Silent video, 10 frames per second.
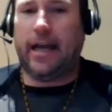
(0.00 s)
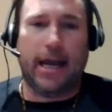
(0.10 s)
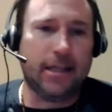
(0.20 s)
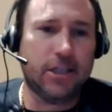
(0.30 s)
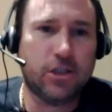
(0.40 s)

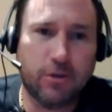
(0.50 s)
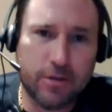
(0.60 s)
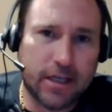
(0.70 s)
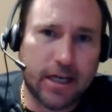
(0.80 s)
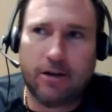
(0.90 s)
nightly
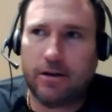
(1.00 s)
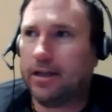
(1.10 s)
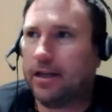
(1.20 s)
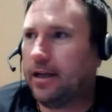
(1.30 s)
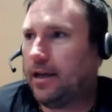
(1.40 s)
shows now
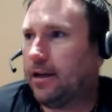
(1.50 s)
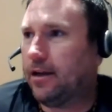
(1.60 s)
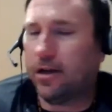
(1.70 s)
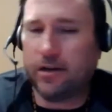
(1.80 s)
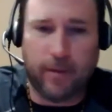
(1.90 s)
and a
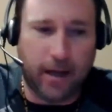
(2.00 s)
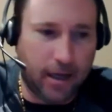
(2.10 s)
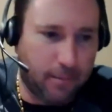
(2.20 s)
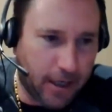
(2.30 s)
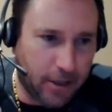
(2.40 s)
lot of my
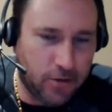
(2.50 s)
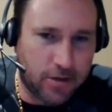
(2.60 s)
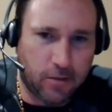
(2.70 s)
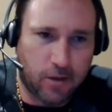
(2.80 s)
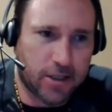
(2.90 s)
news
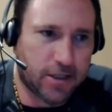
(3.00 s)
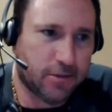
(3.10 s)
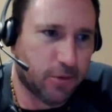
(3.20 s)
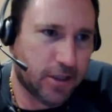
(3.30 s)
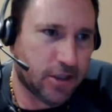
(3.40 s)
I watch.
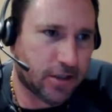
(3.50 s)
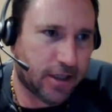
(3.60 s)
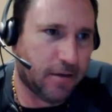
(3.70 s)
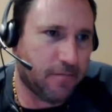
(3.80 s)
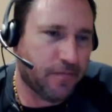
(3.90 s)
It's really just like